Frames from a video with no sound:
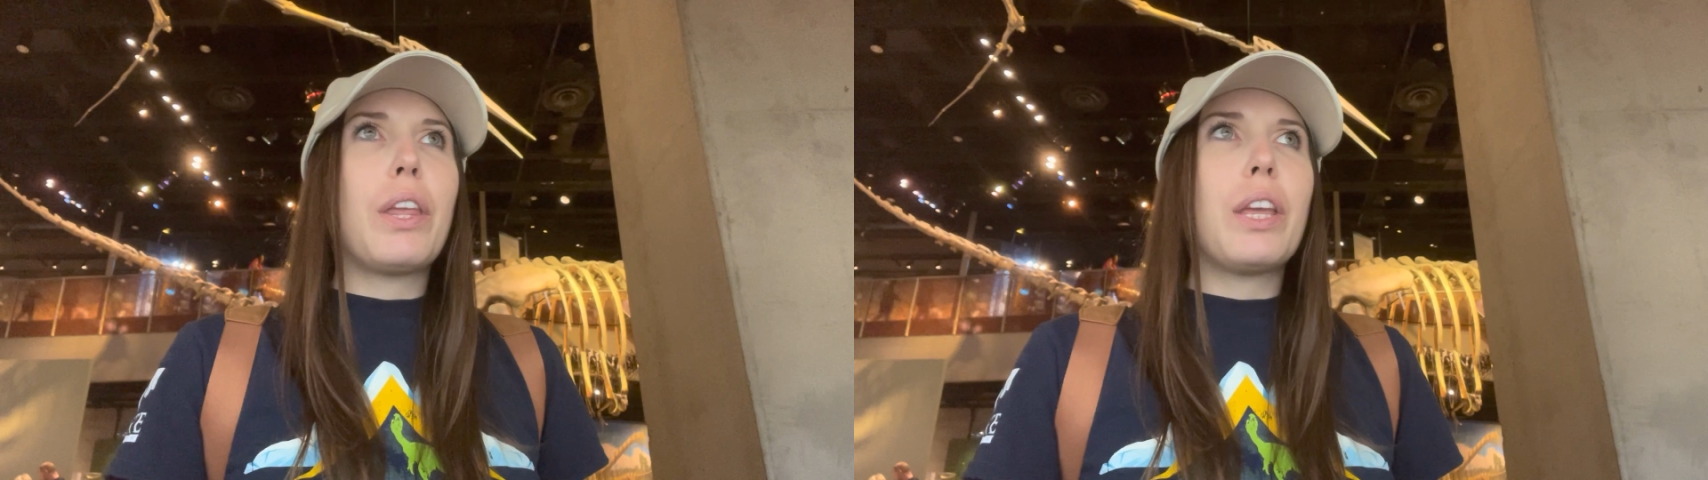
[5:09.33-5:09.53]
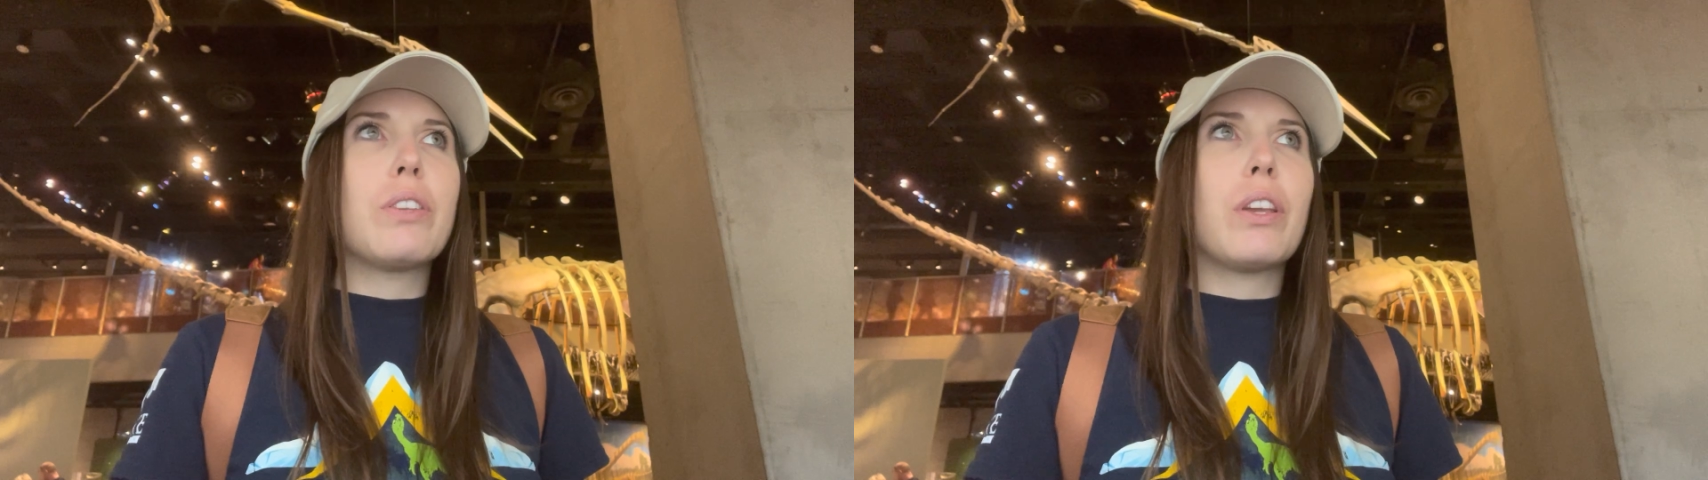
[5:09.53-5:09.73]

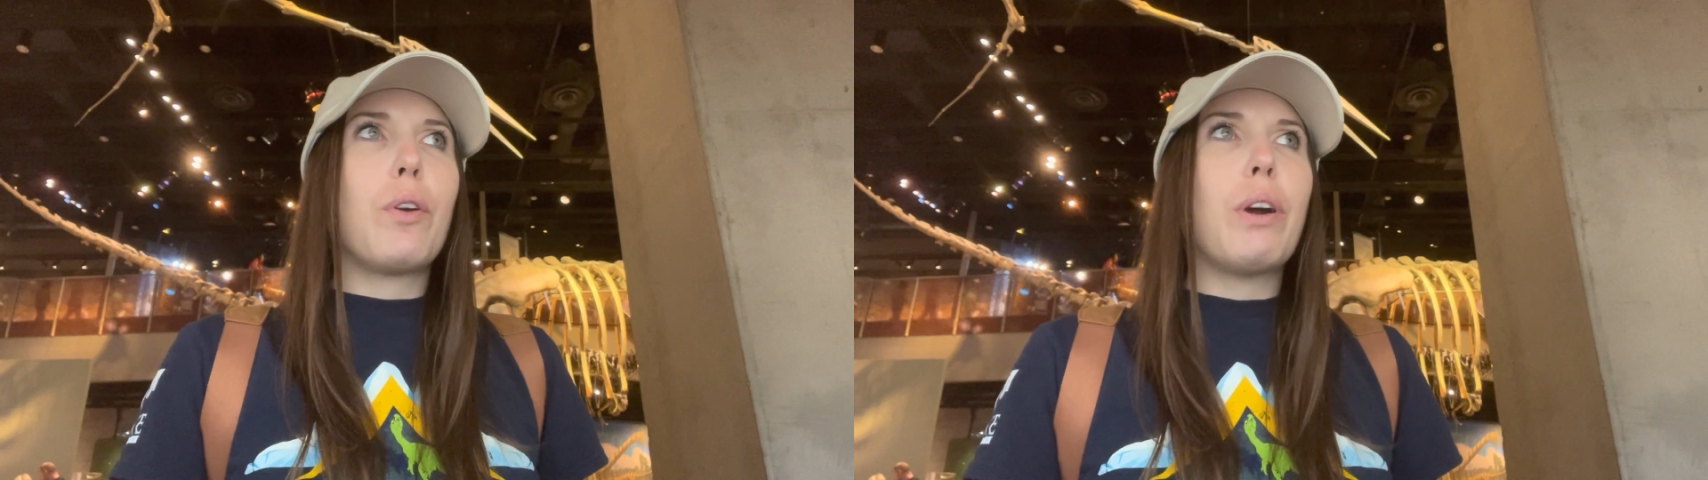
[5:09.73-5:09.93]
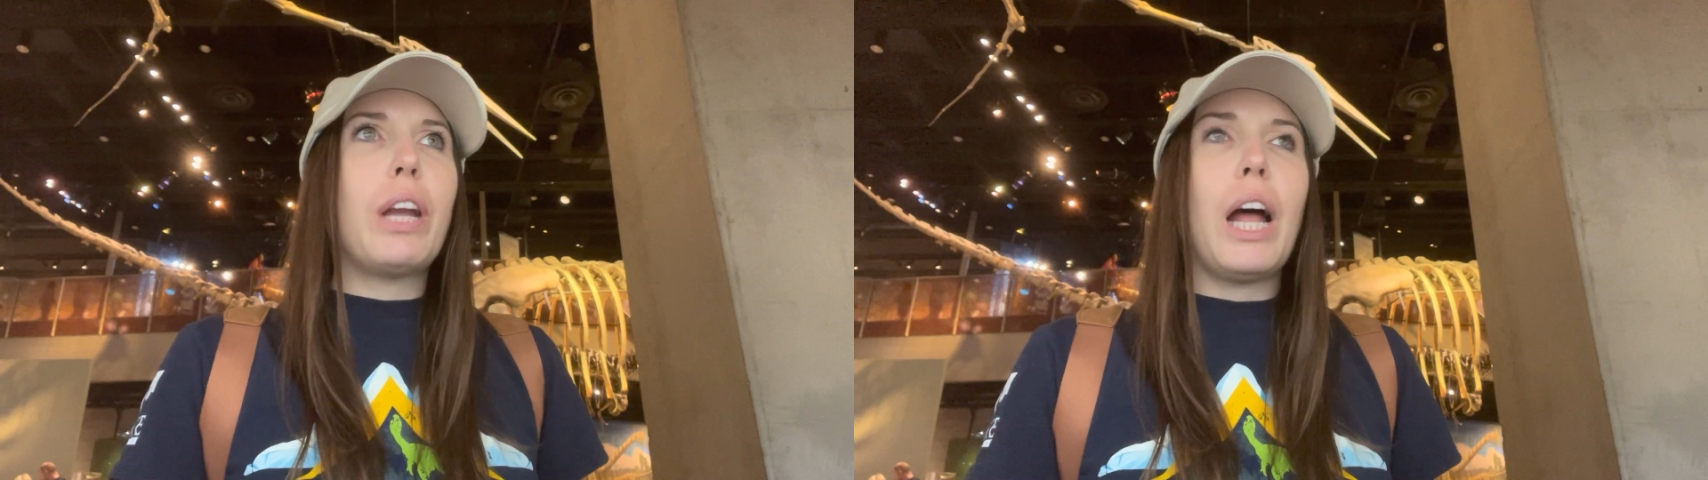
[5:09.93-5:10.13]
I think it's like
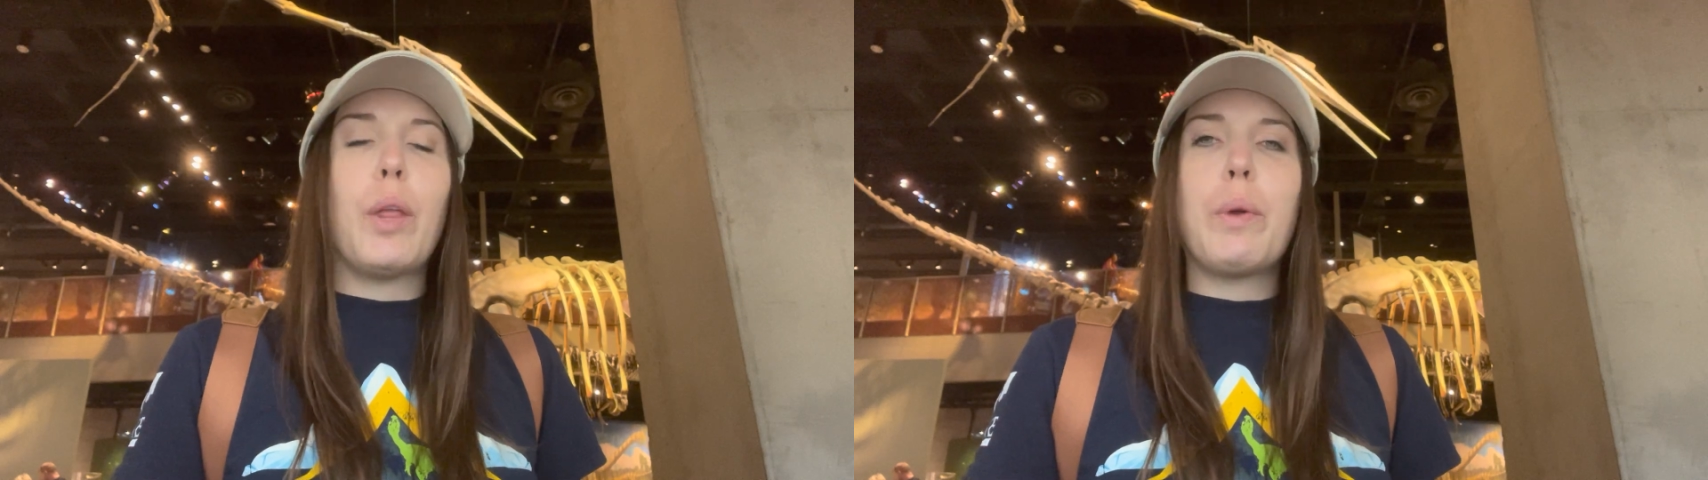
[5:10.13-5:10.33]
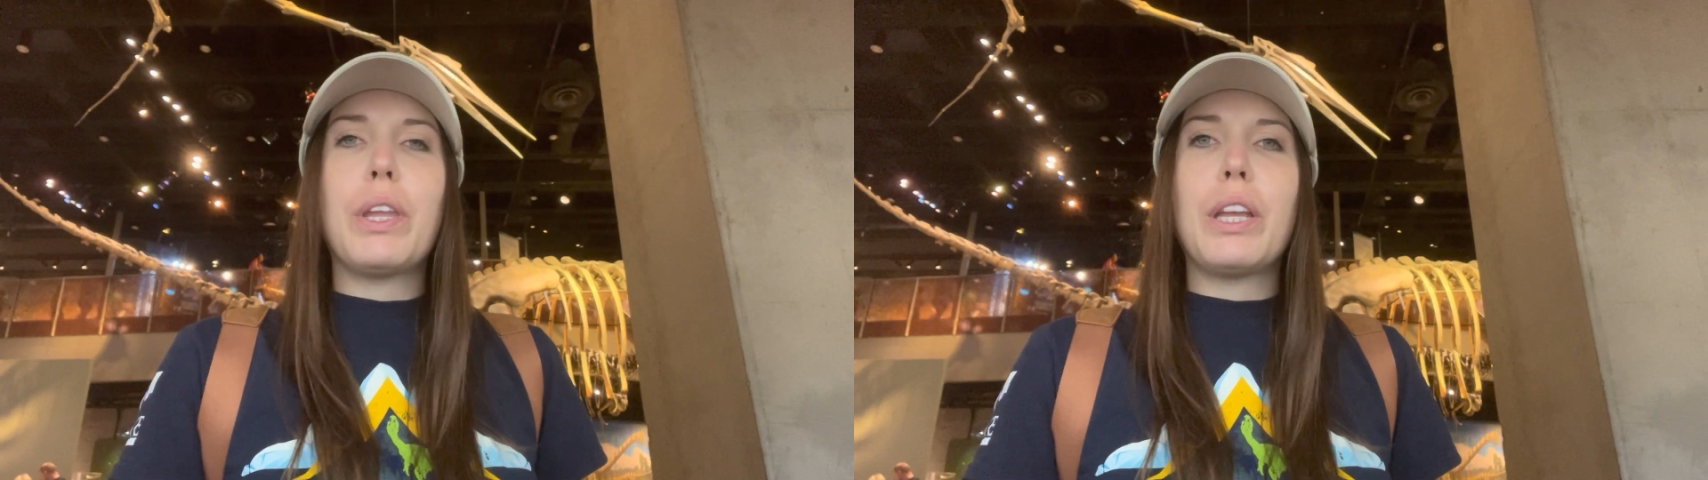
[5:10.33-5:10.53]
around
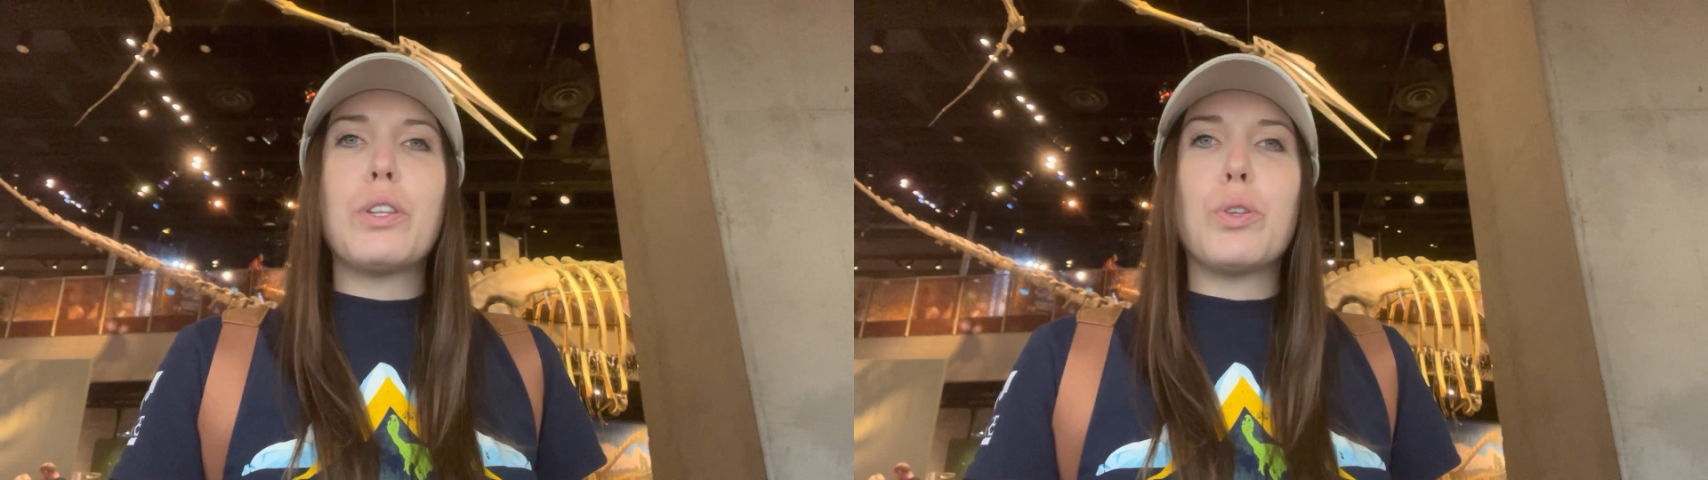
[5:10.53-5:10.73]
Halloween they